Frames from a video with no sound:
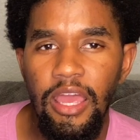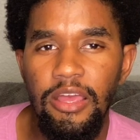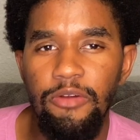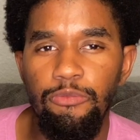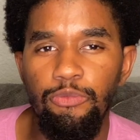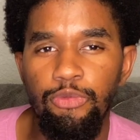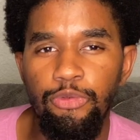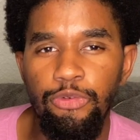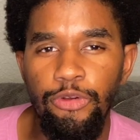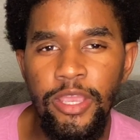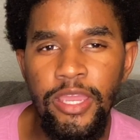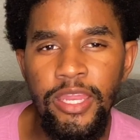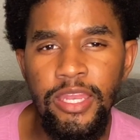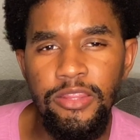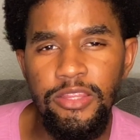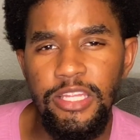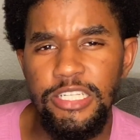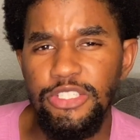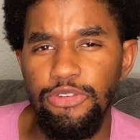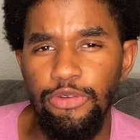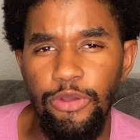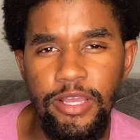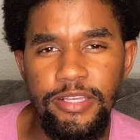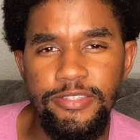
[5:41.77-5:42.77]
reading the
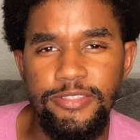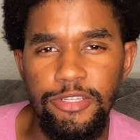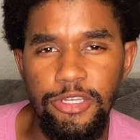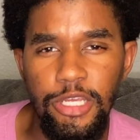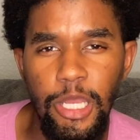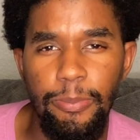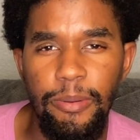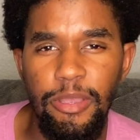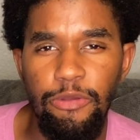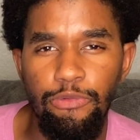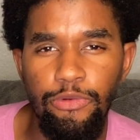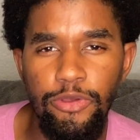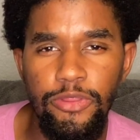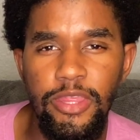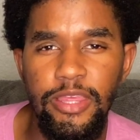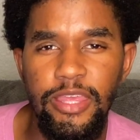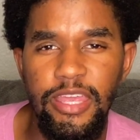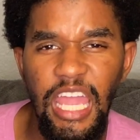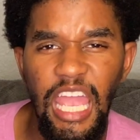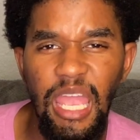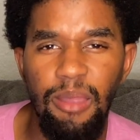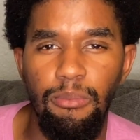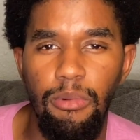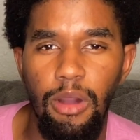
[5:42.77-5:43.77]
transcript, it really
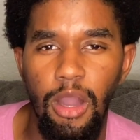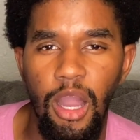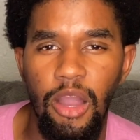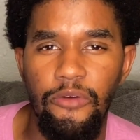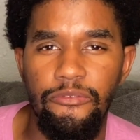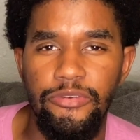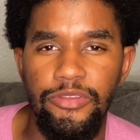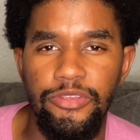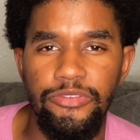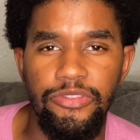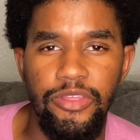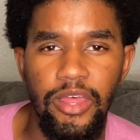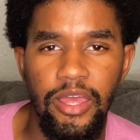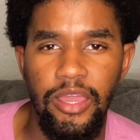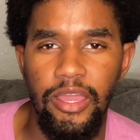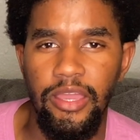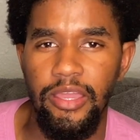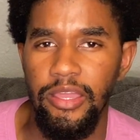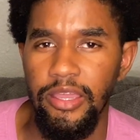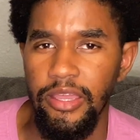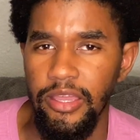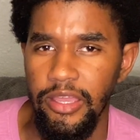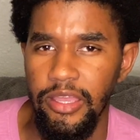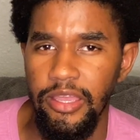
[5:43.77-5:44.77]
came off as
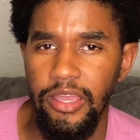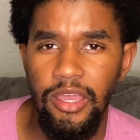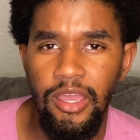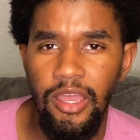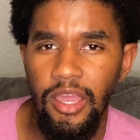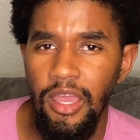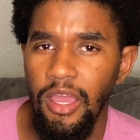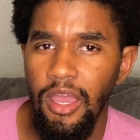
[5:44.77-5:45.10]
like